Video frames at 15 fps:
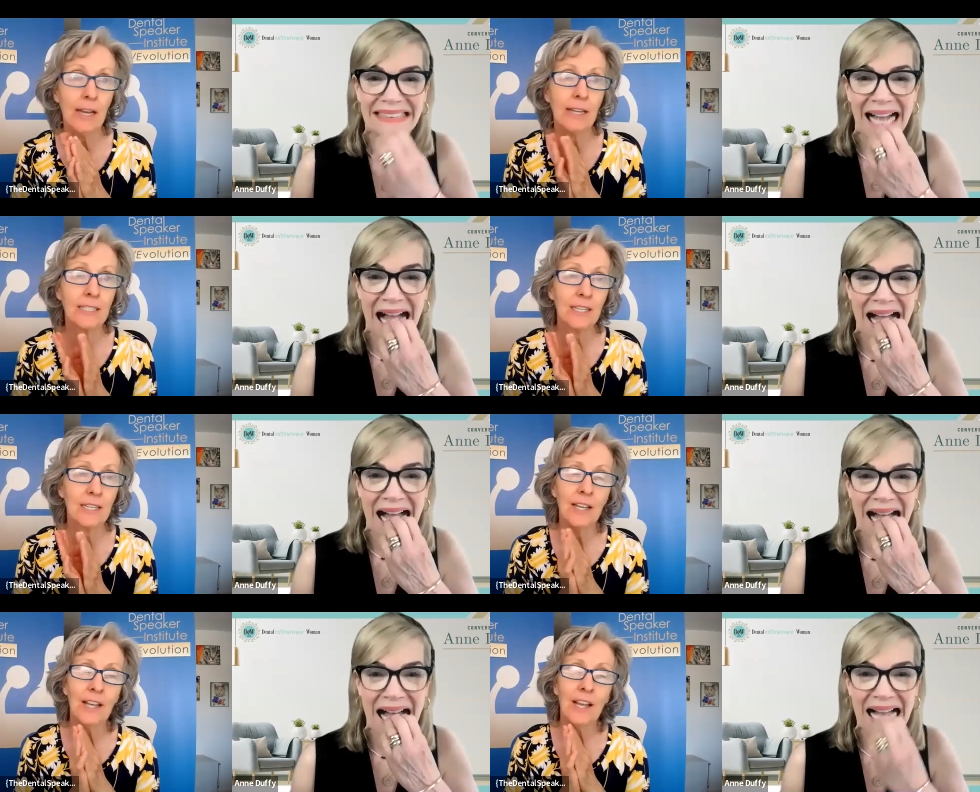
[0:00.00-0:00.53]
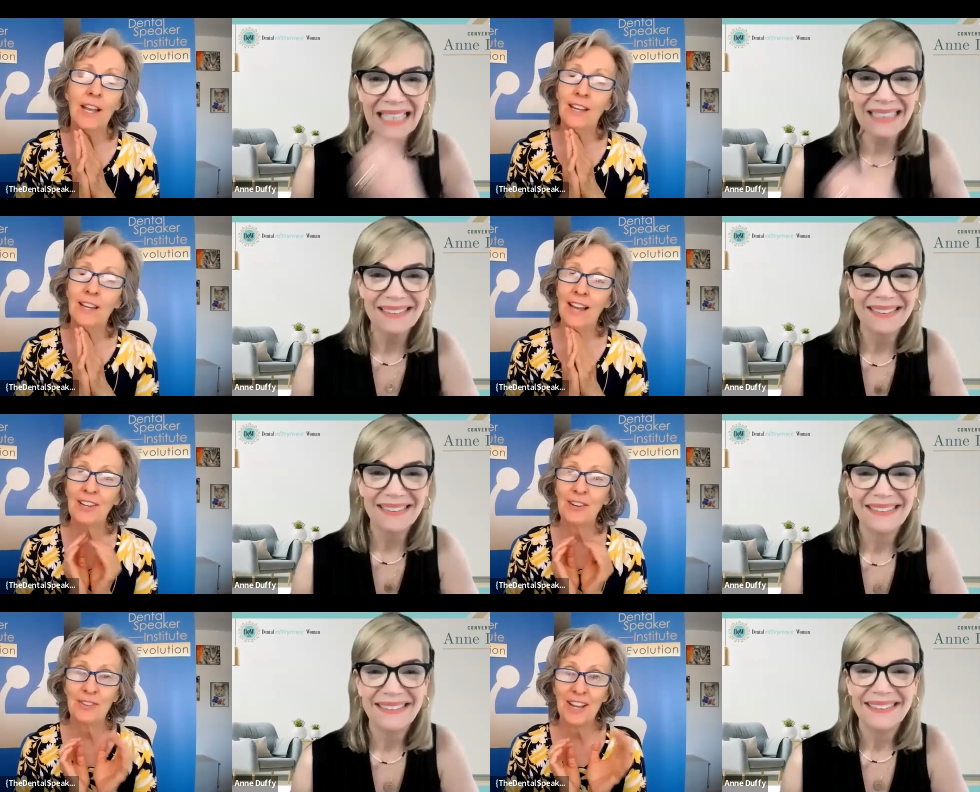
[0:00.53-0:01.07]
Speaker 1: Not to,
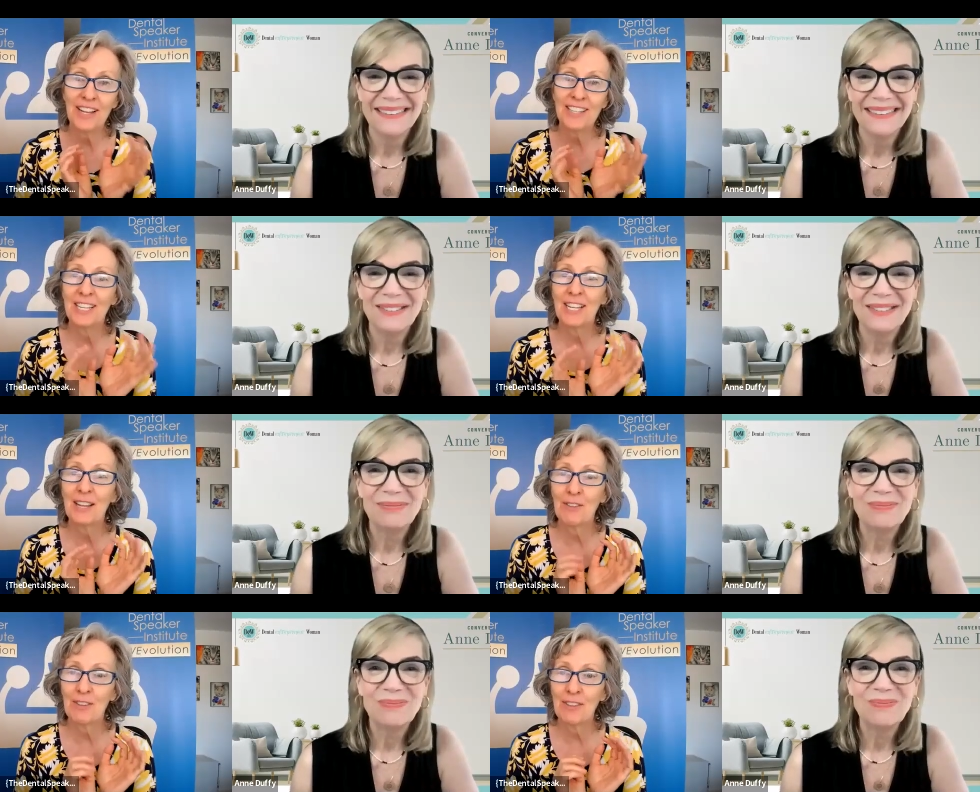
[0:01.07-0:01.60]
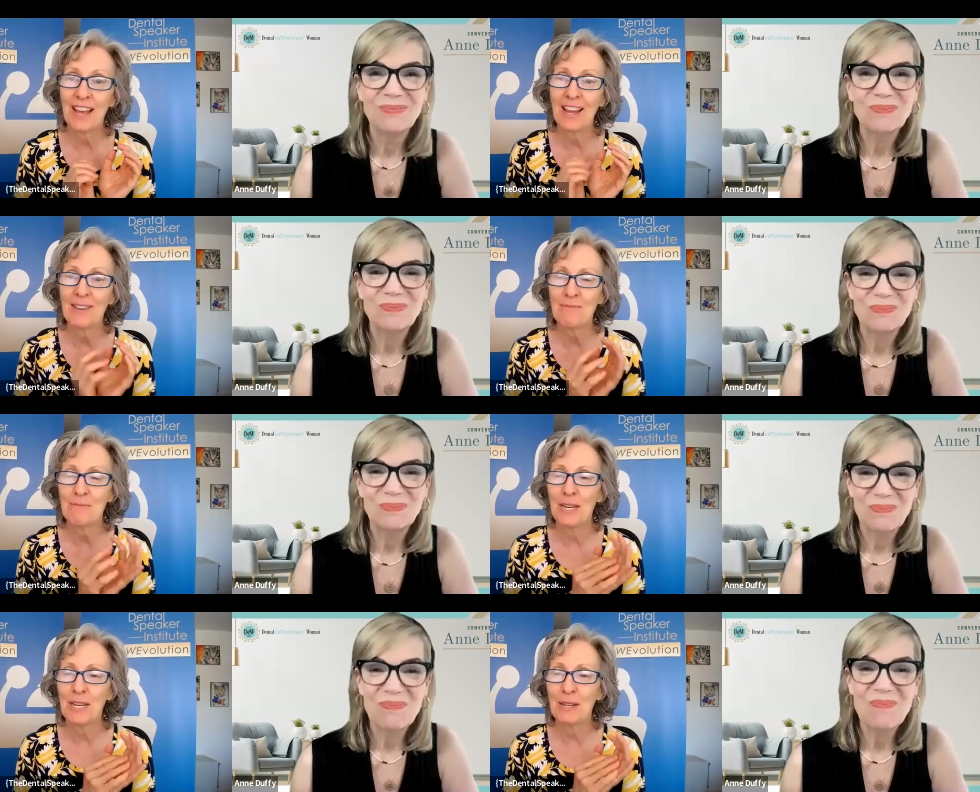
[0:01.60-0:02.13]
I know not to give you that
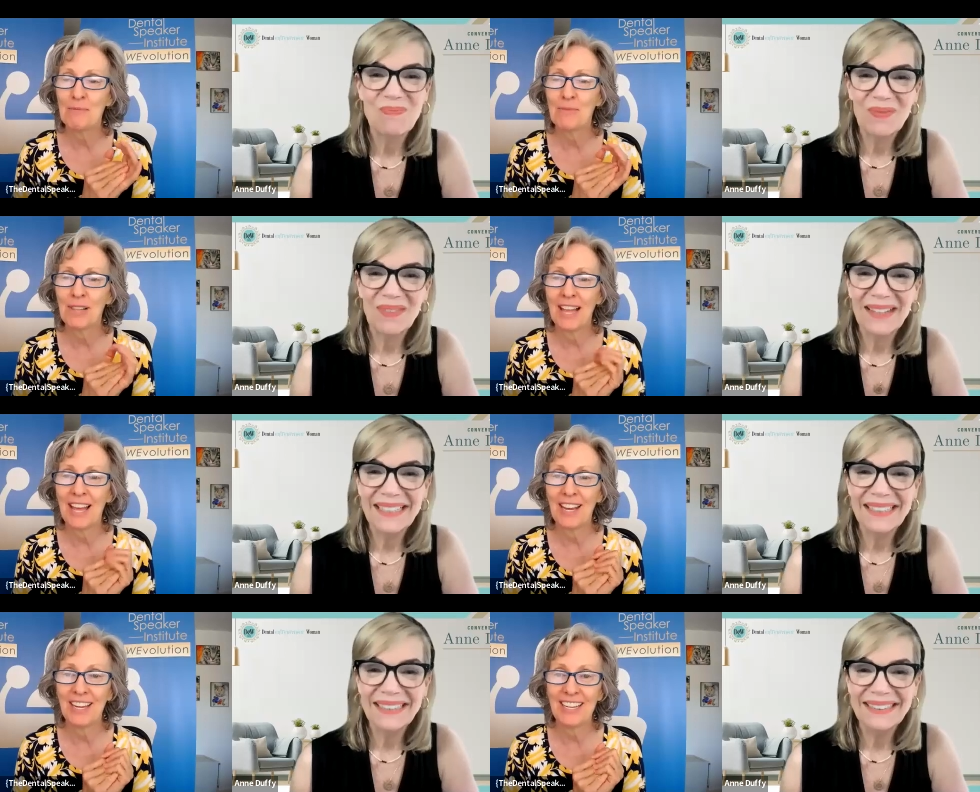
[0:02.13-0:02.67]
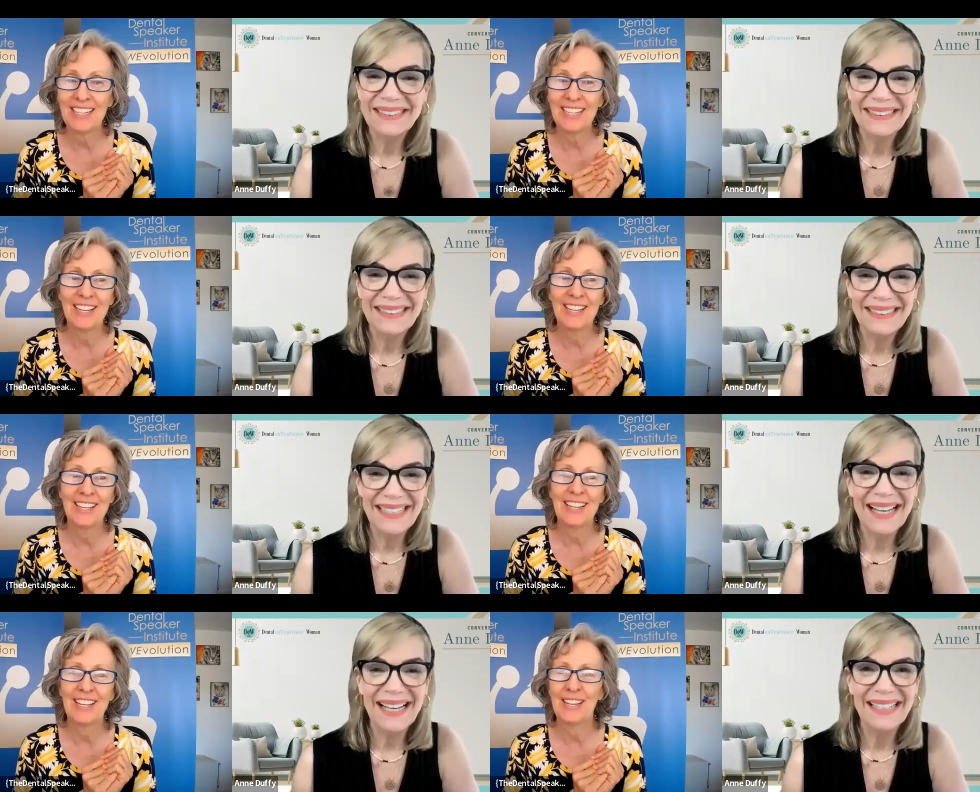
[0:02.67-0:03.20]
meeting planning,
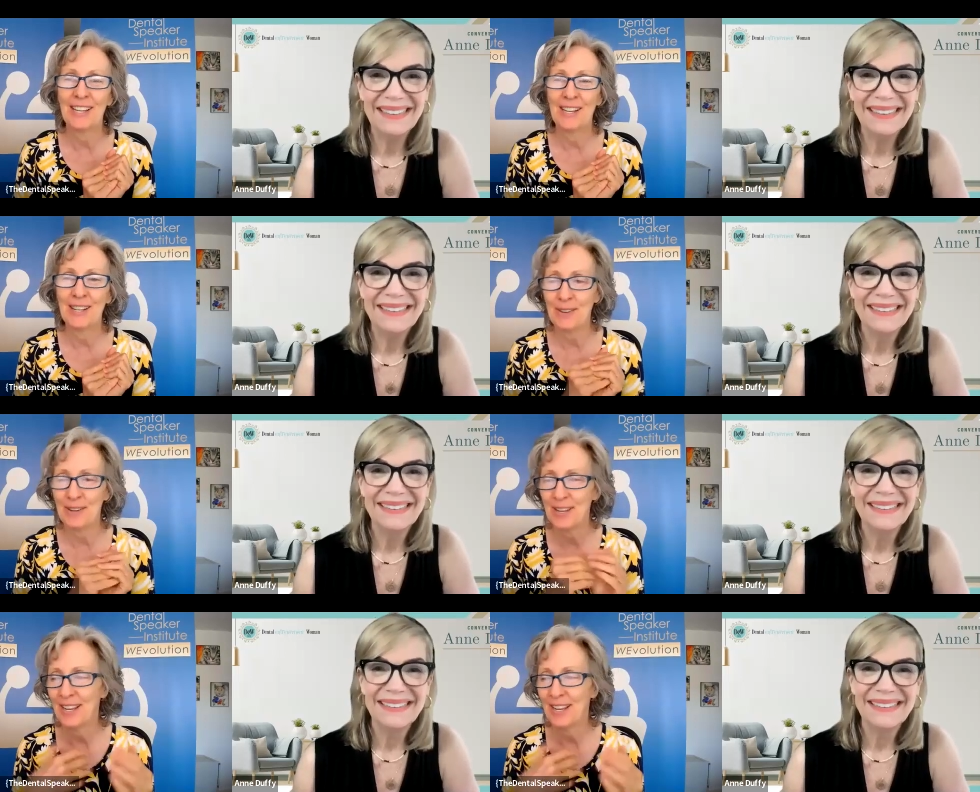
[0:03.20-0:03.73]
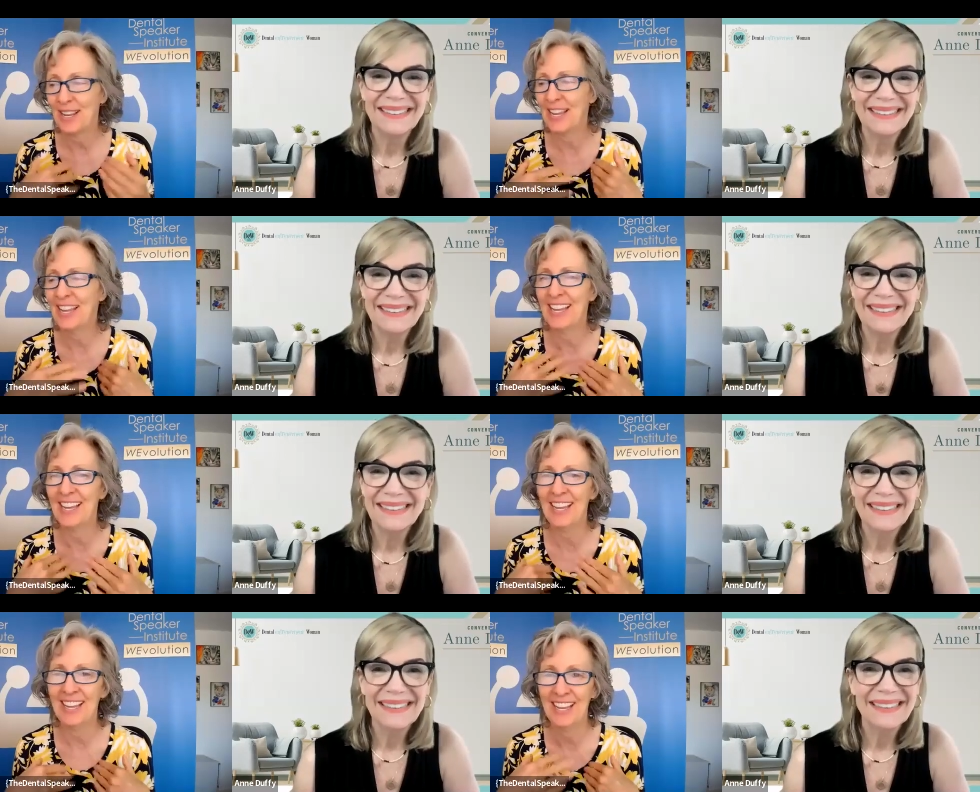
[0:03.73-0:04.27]
uh, yeah.
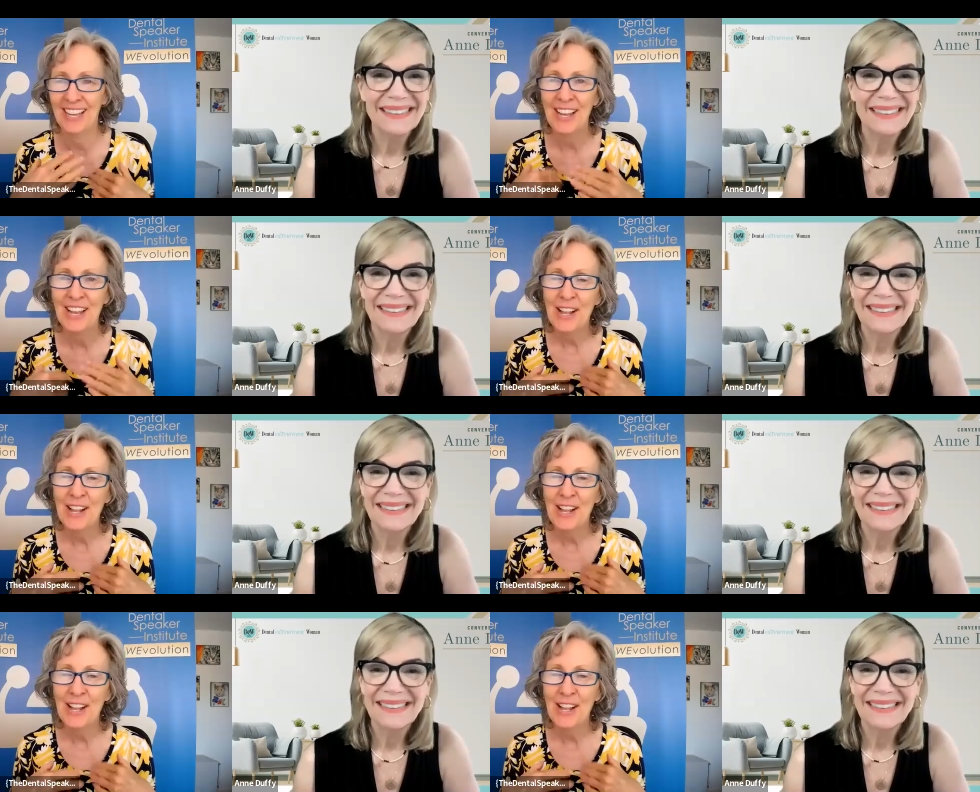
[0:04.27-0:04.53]
a